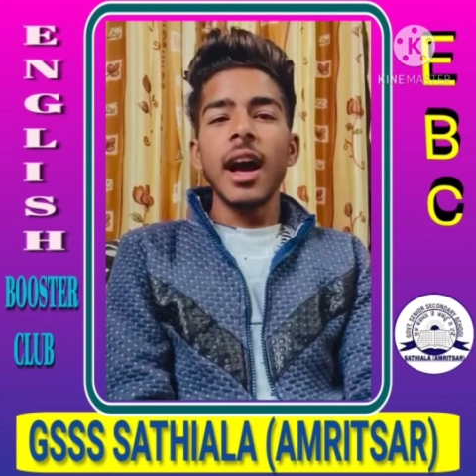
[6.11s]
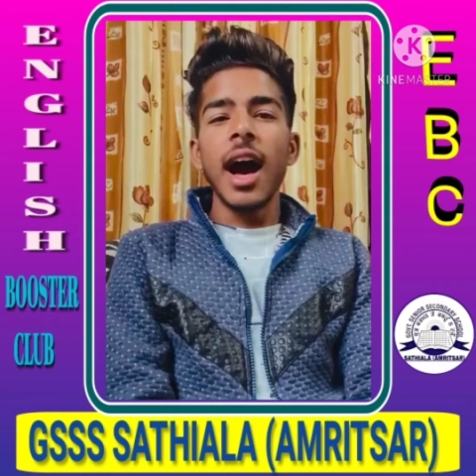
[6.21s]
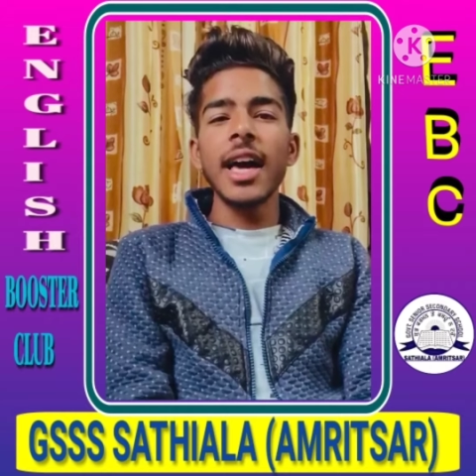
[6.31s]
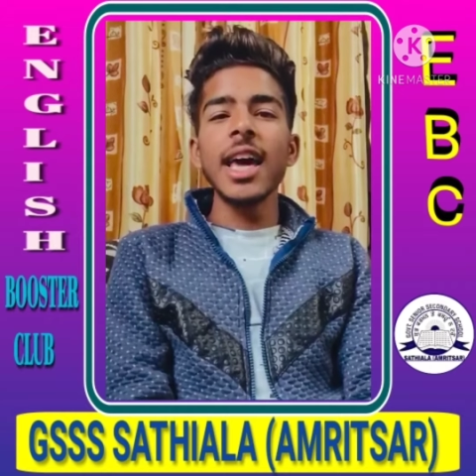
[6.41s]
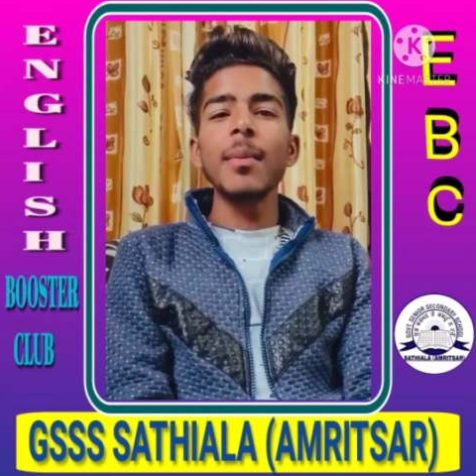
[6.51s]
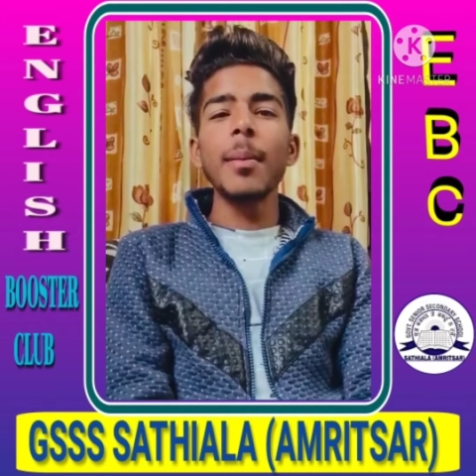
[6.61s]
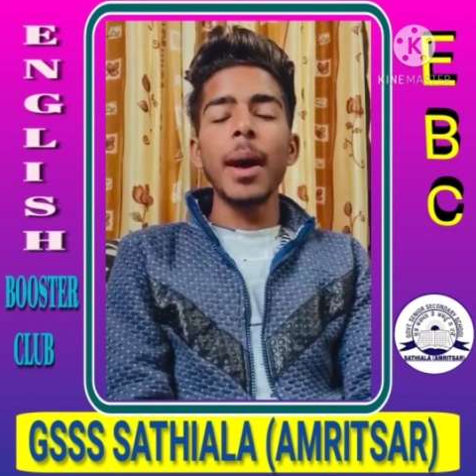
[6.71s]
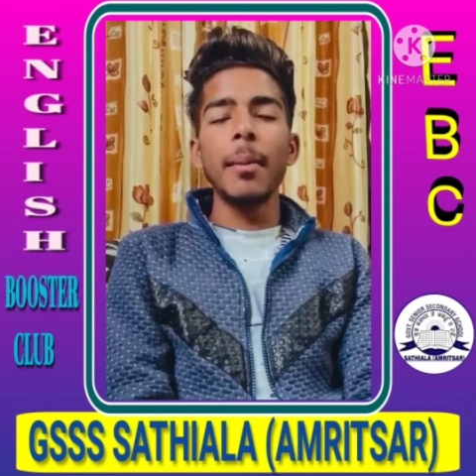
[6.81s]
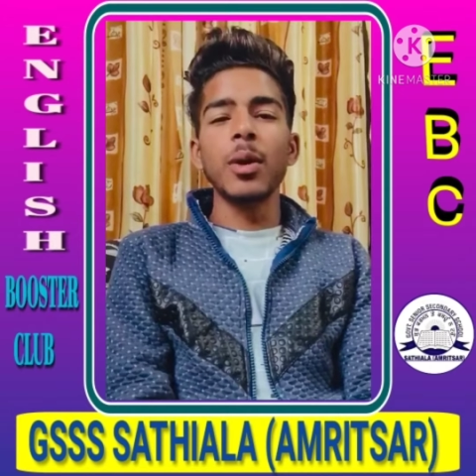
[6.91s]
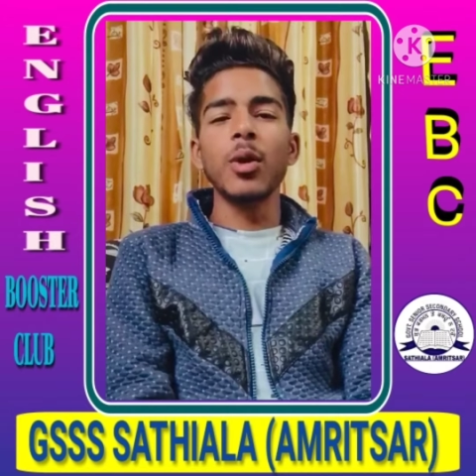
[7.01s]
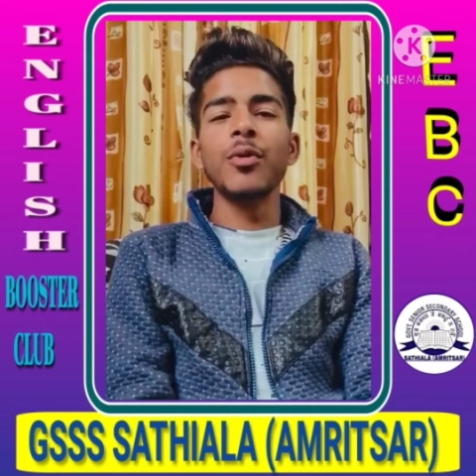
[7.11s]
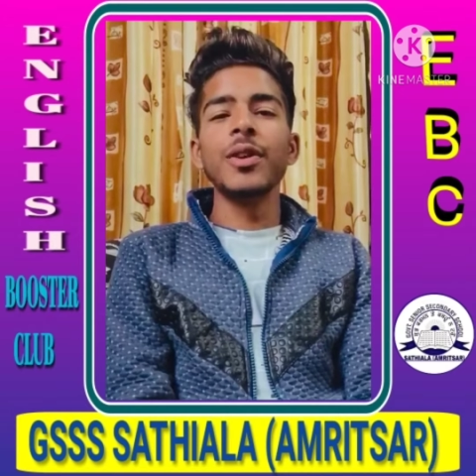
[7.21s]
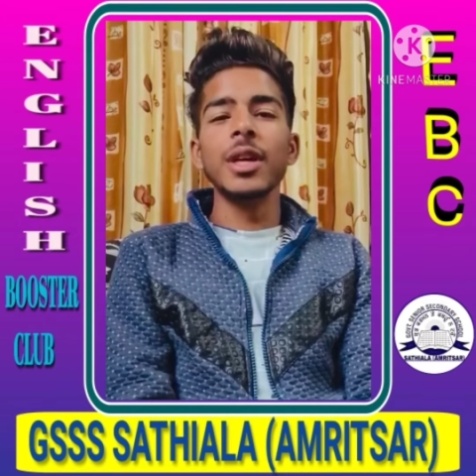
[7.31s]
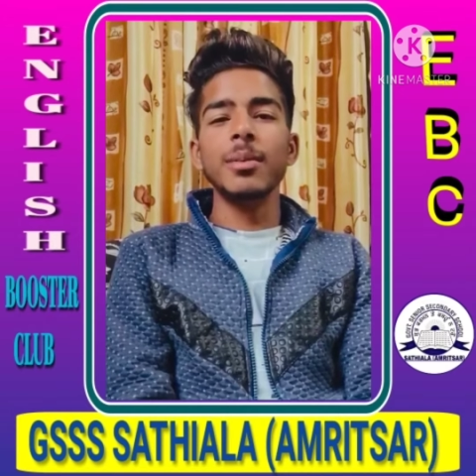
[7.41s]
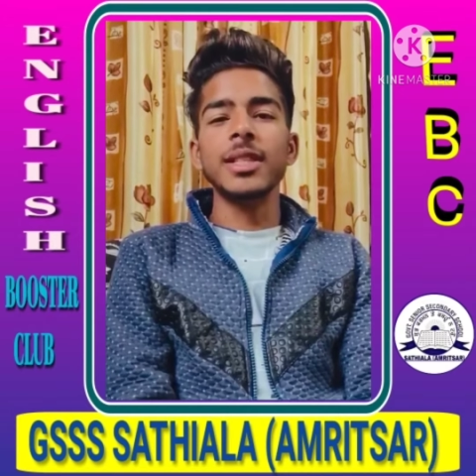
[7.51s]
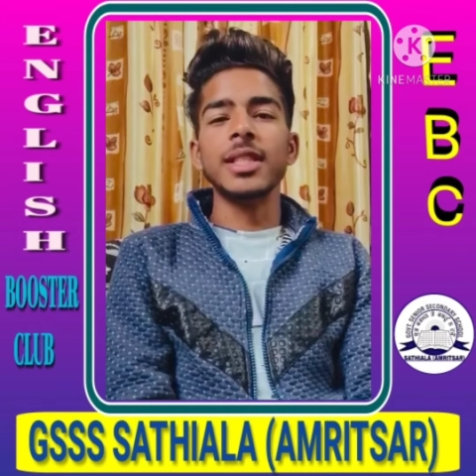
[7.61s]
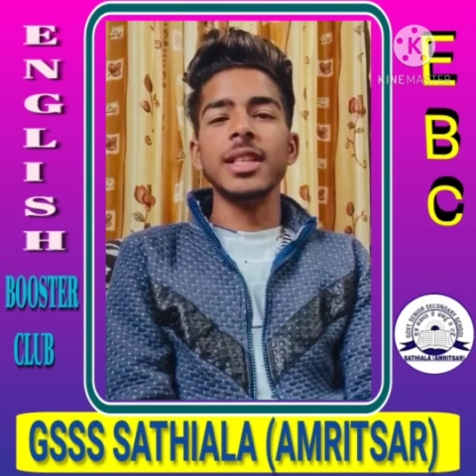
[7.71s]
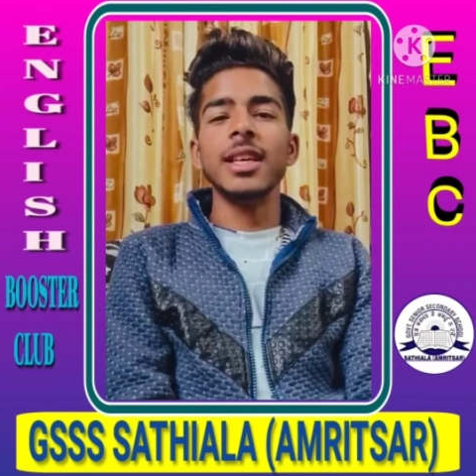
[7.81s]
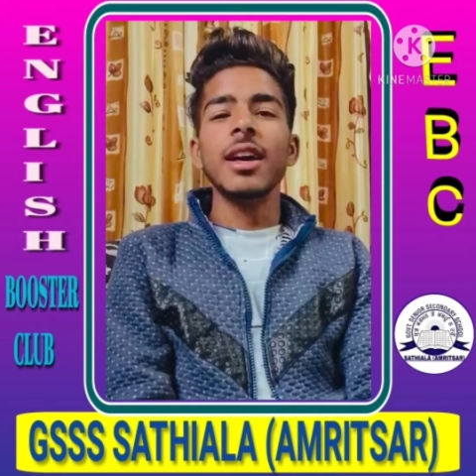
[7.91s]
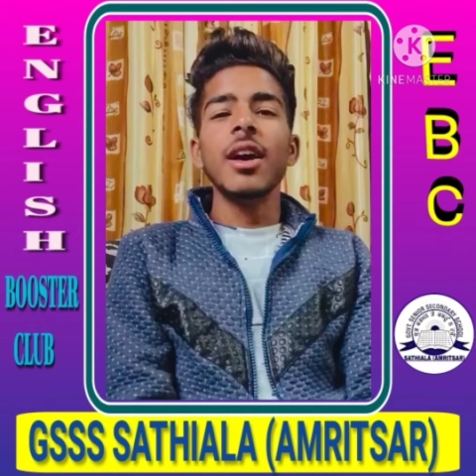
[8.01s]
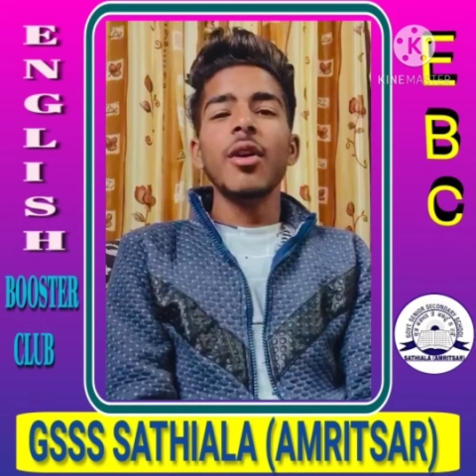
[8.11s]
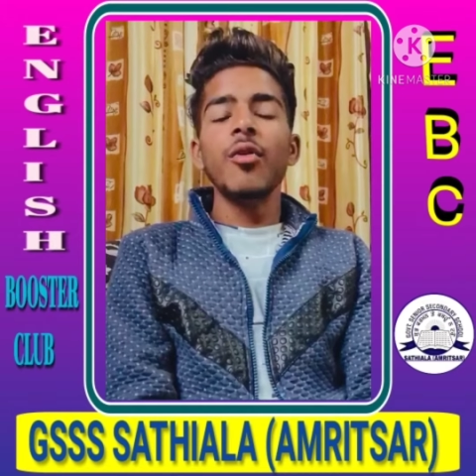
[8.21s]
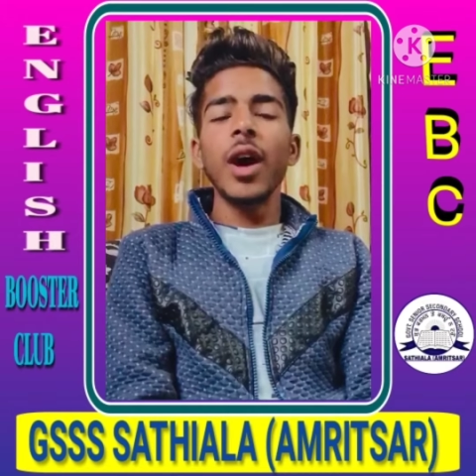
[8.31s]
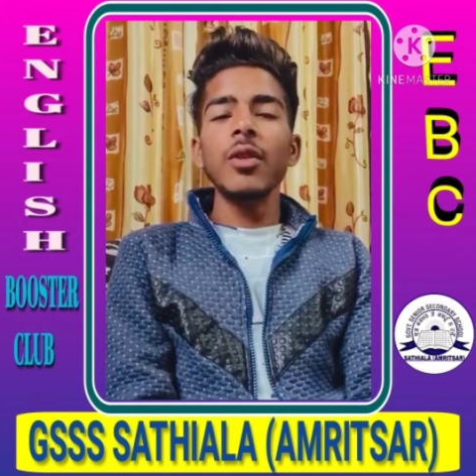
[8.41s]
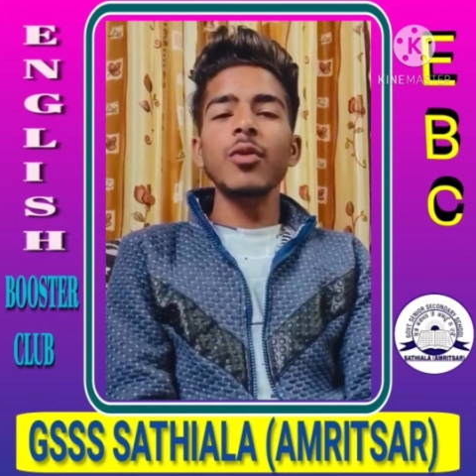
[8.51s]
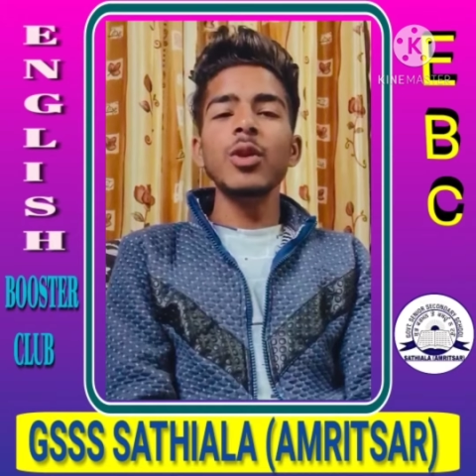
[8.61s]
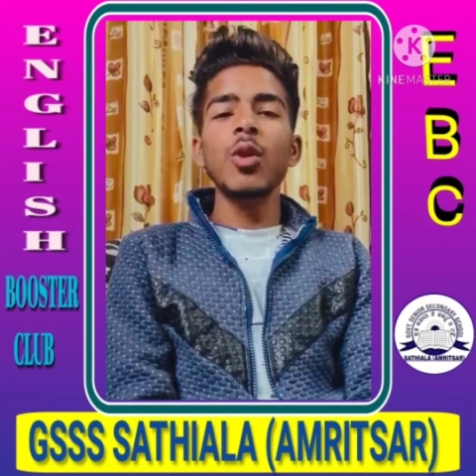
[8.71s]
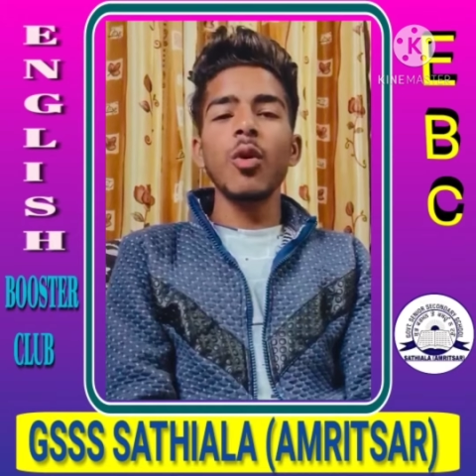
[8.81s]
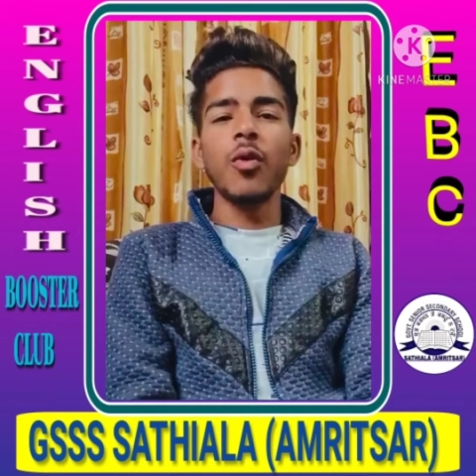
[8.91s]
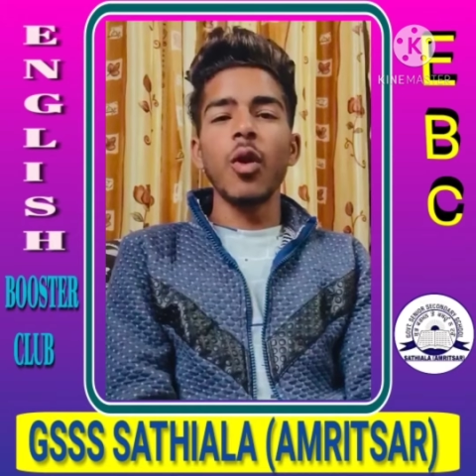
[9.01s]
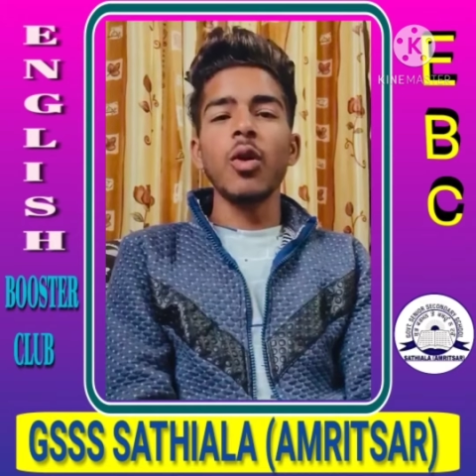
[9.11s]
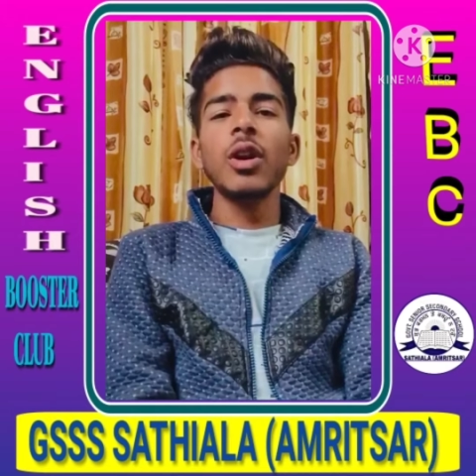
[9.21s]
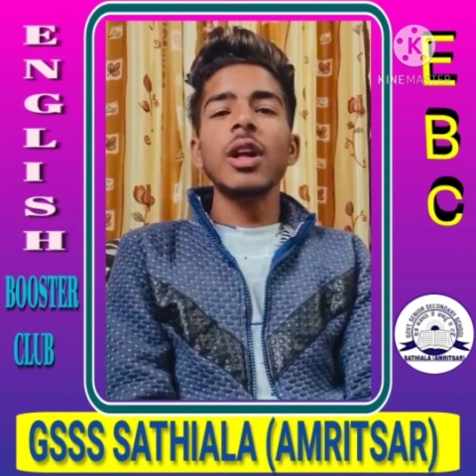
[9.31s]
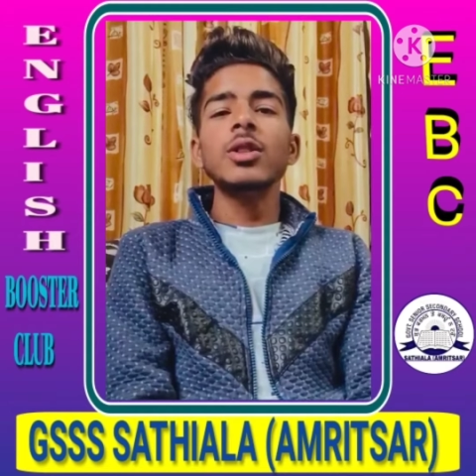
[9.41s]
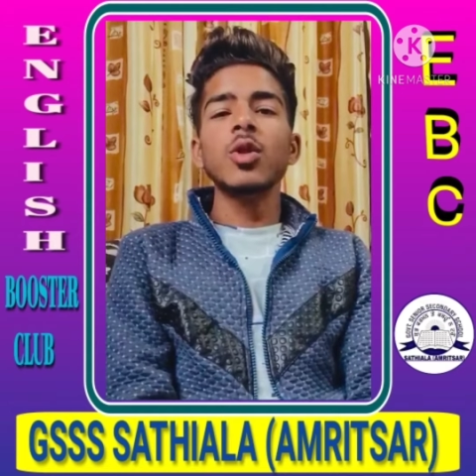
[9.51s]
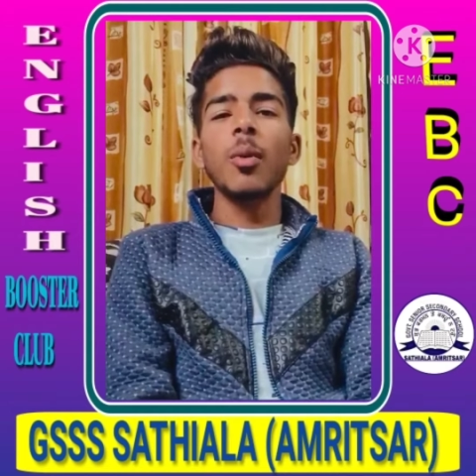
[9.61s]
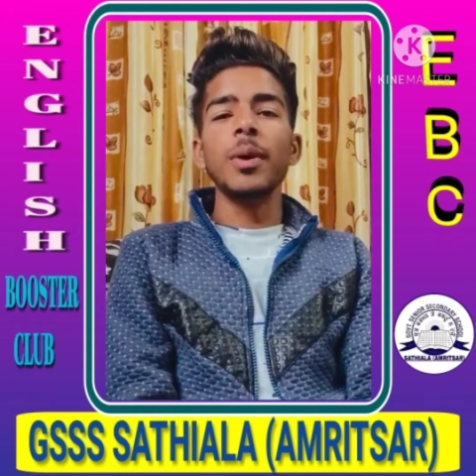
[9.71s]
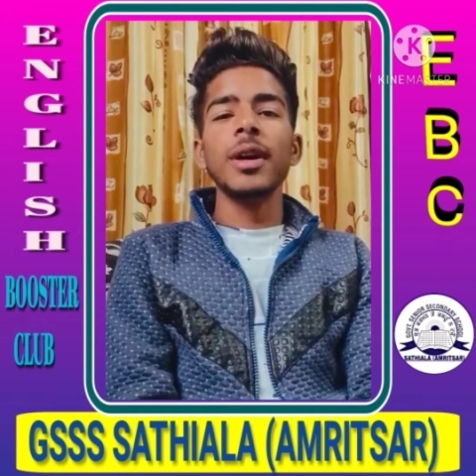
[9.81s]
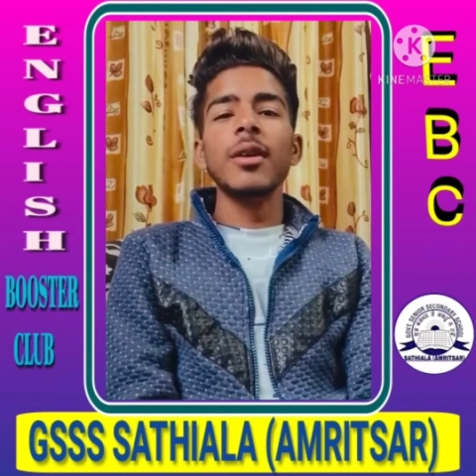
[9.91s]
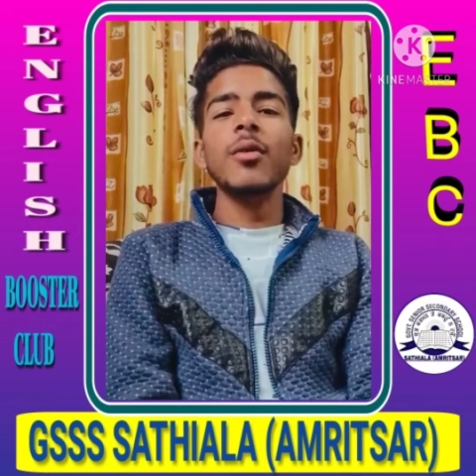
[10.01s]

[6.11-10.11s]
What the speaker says: I am a member of EBC. When we go for shopping,